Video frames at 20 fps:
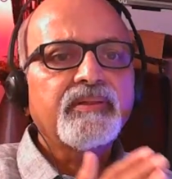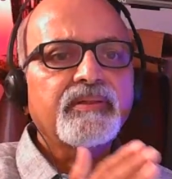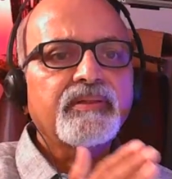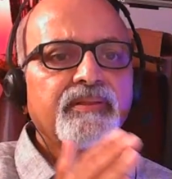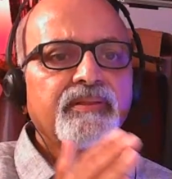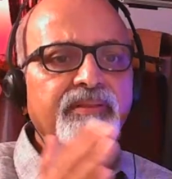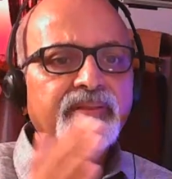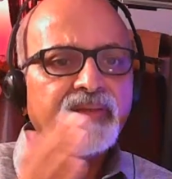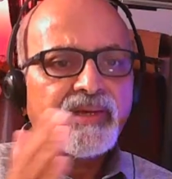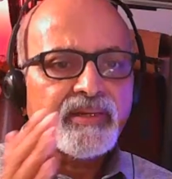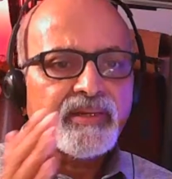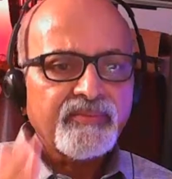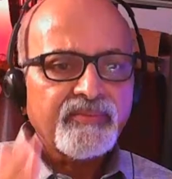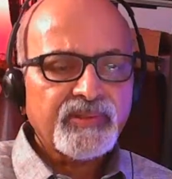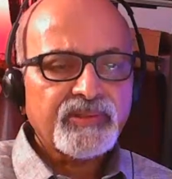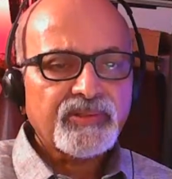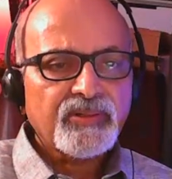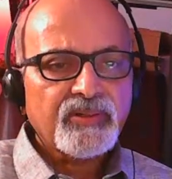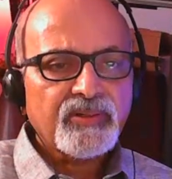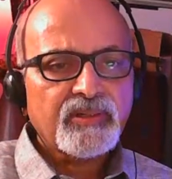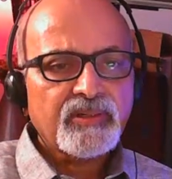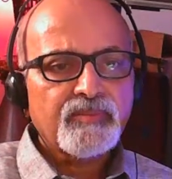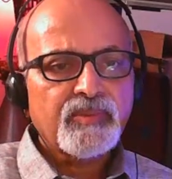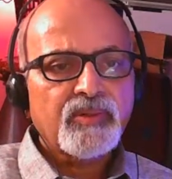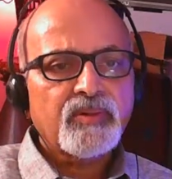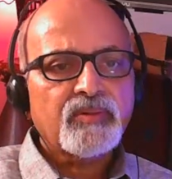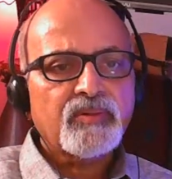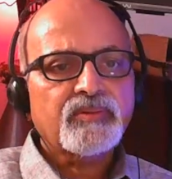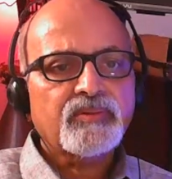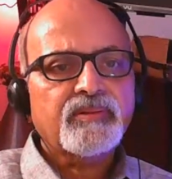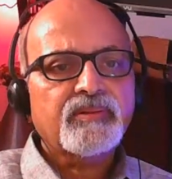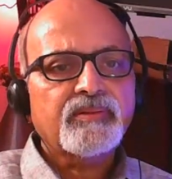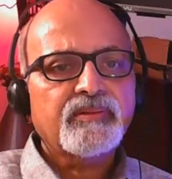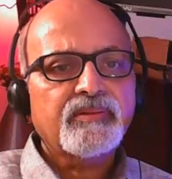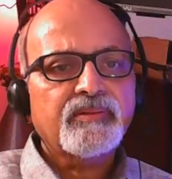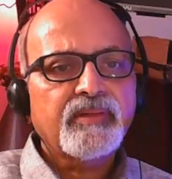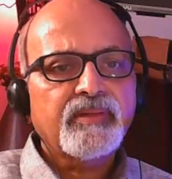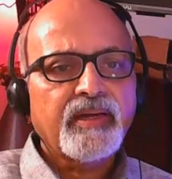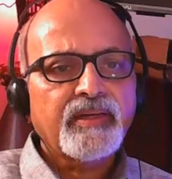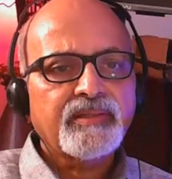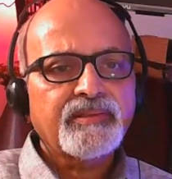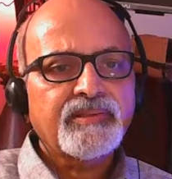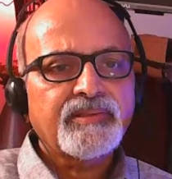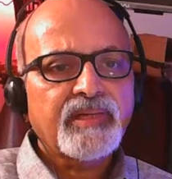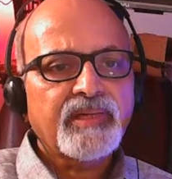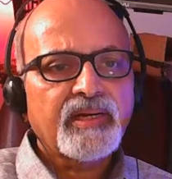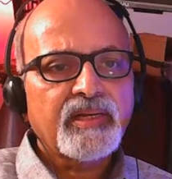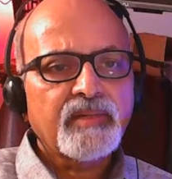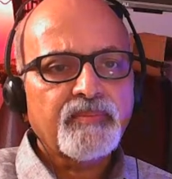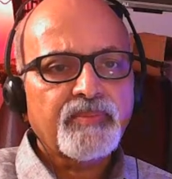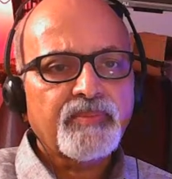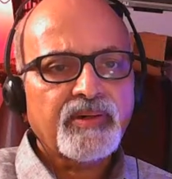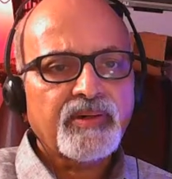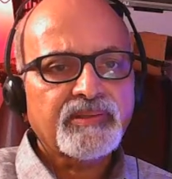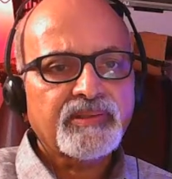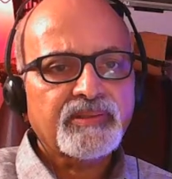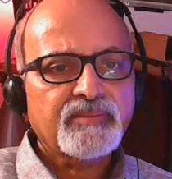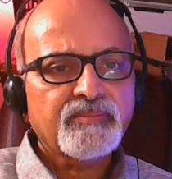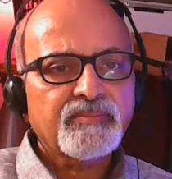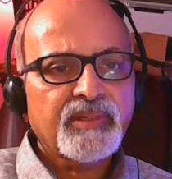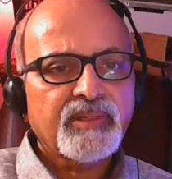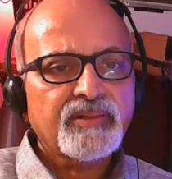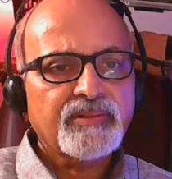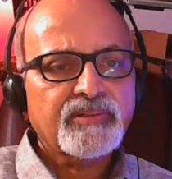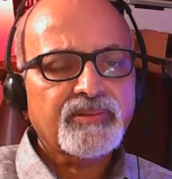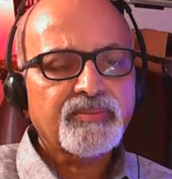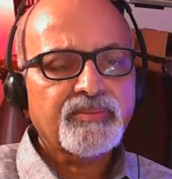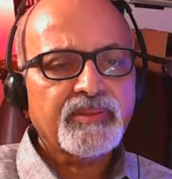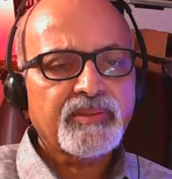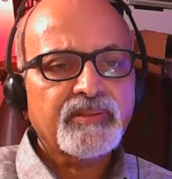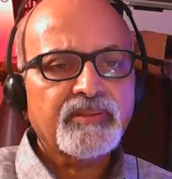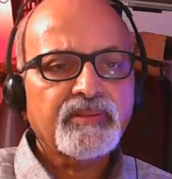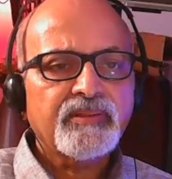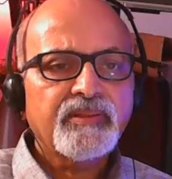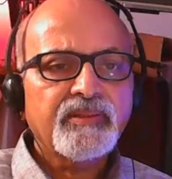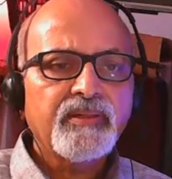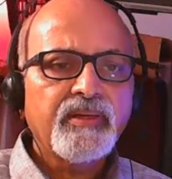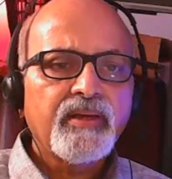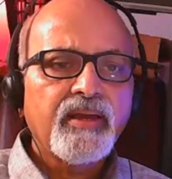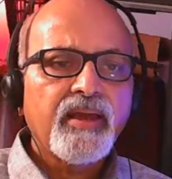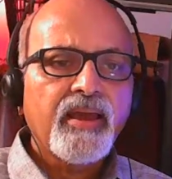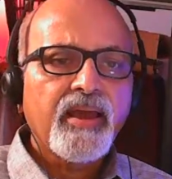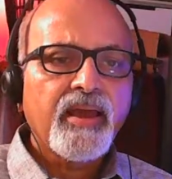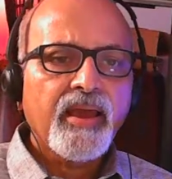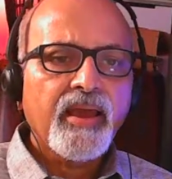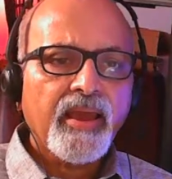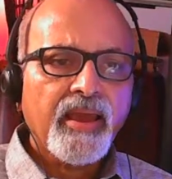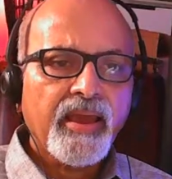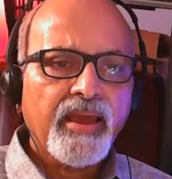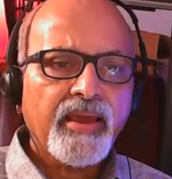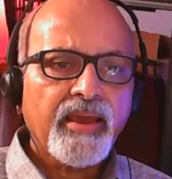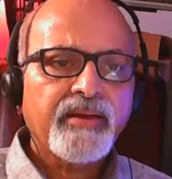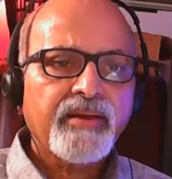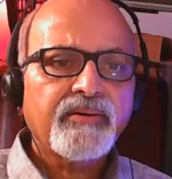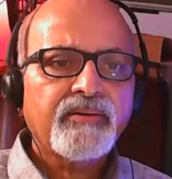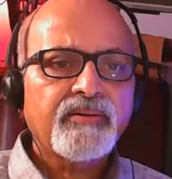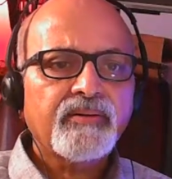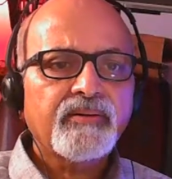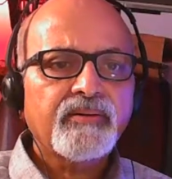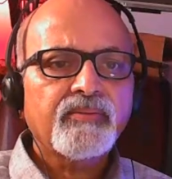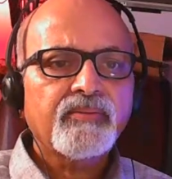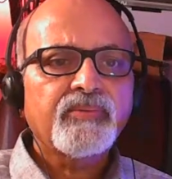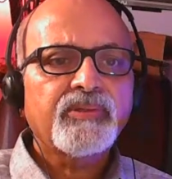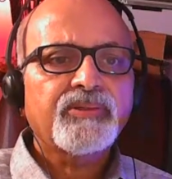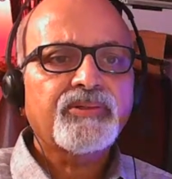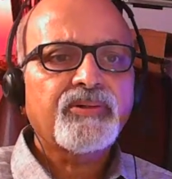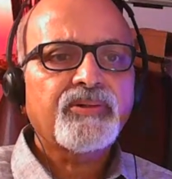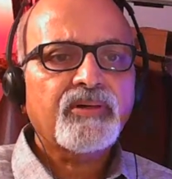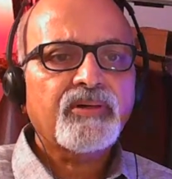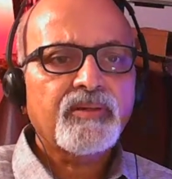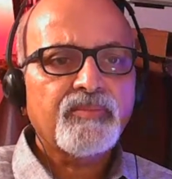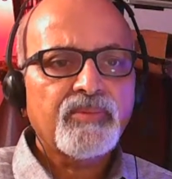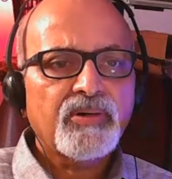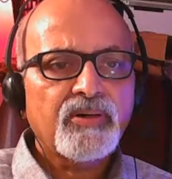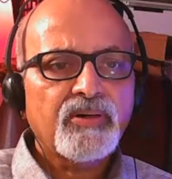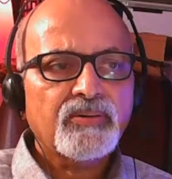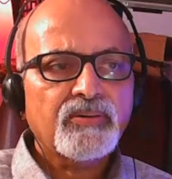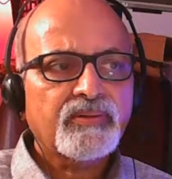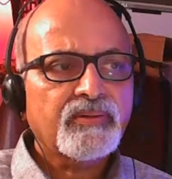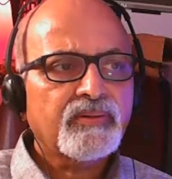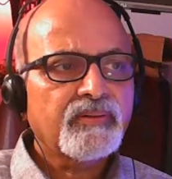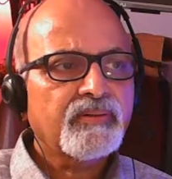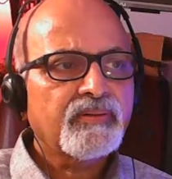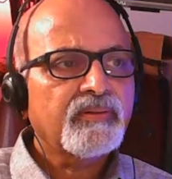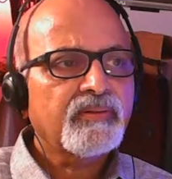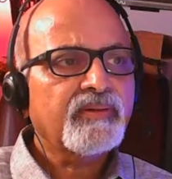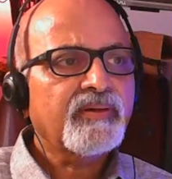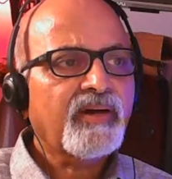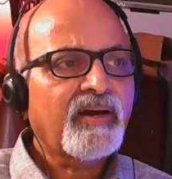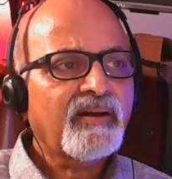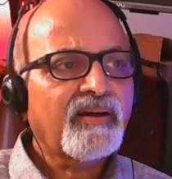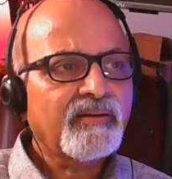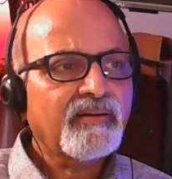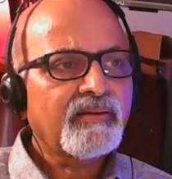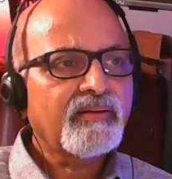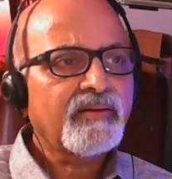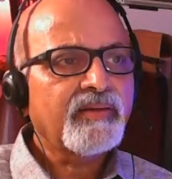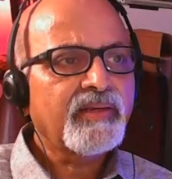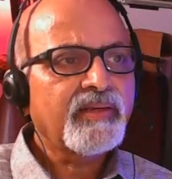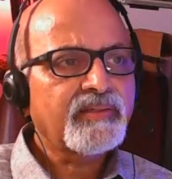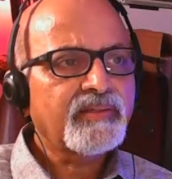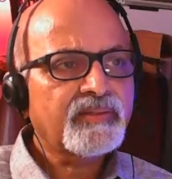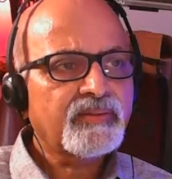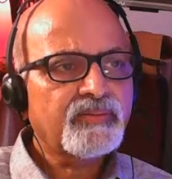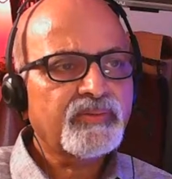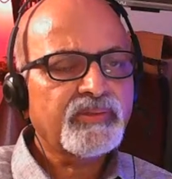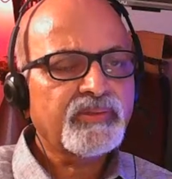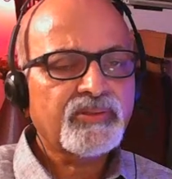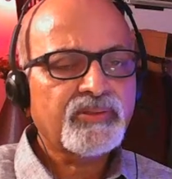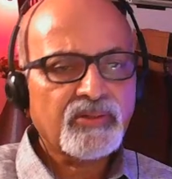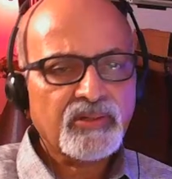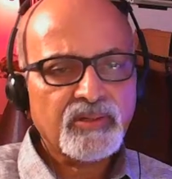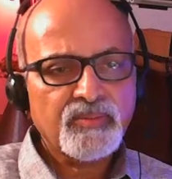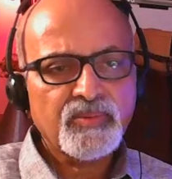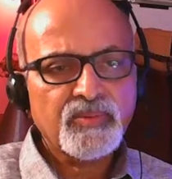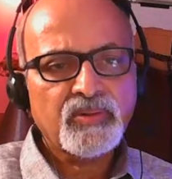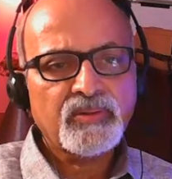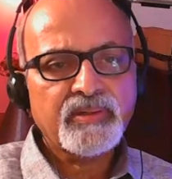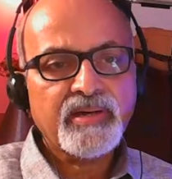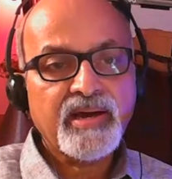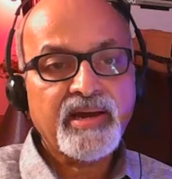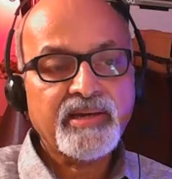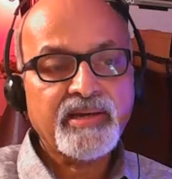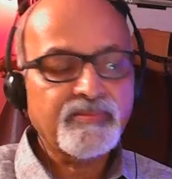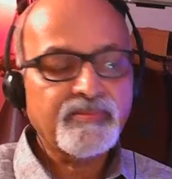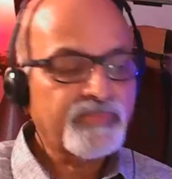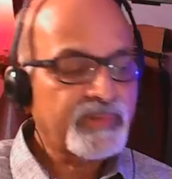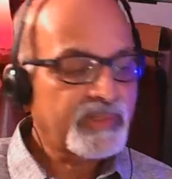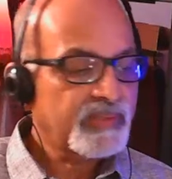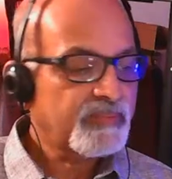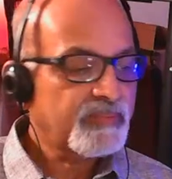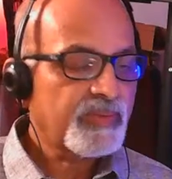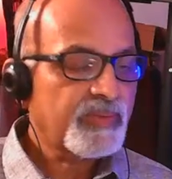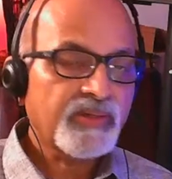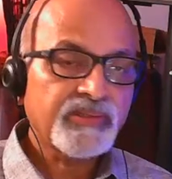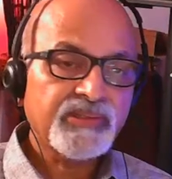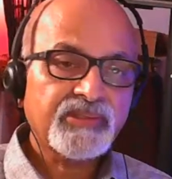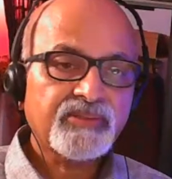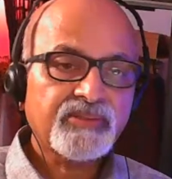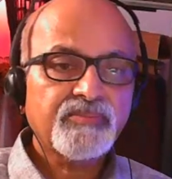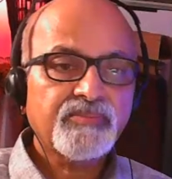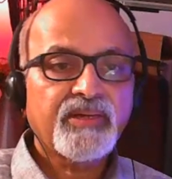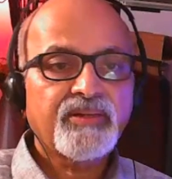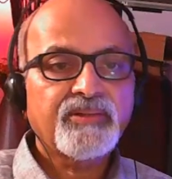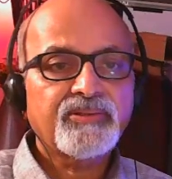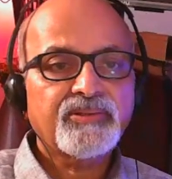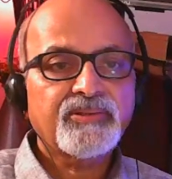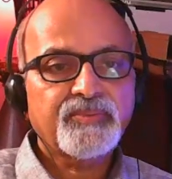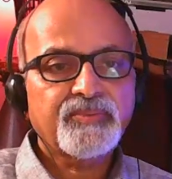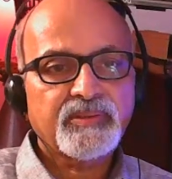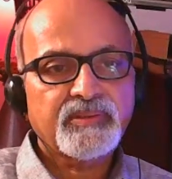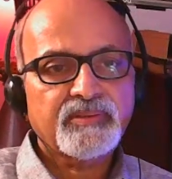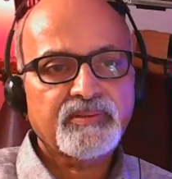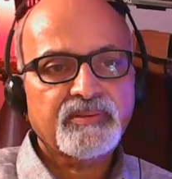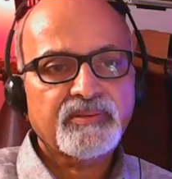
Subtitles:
then we talk about agile project management, and we talk about later we talk about hybrid project management.